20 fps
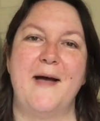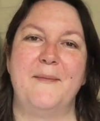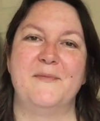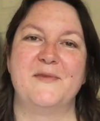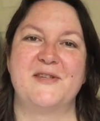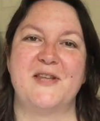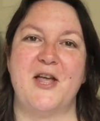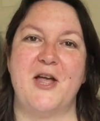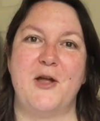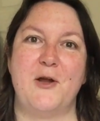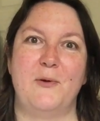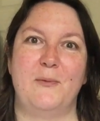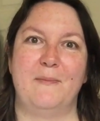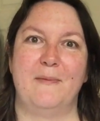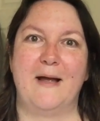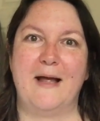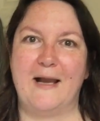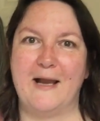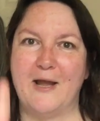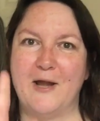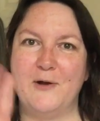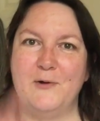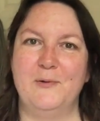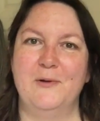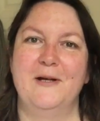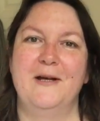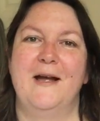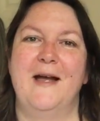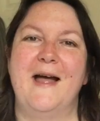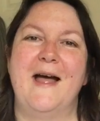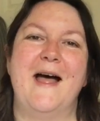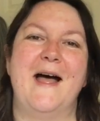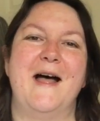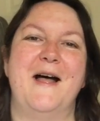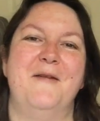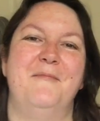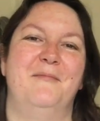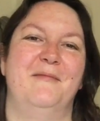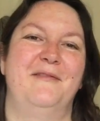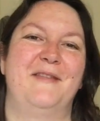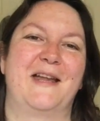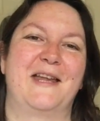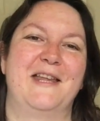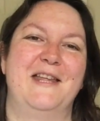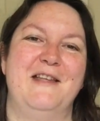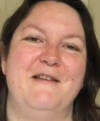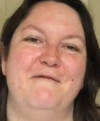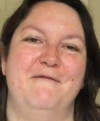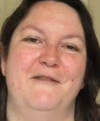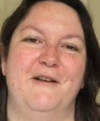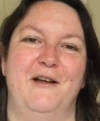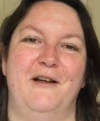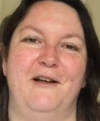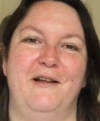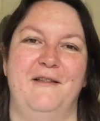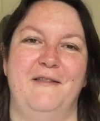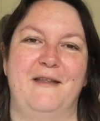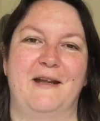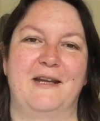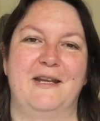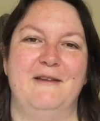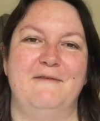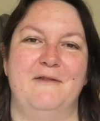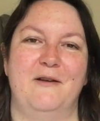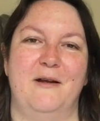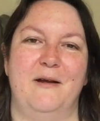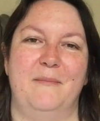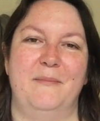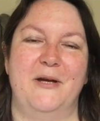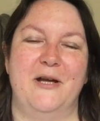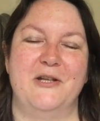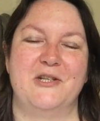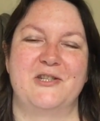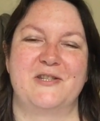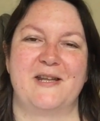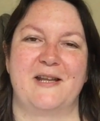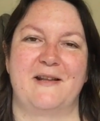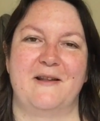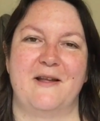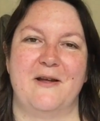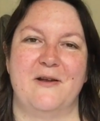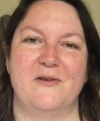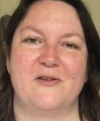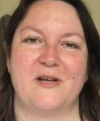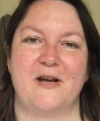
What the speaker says: So hello, thank you for purchasing those.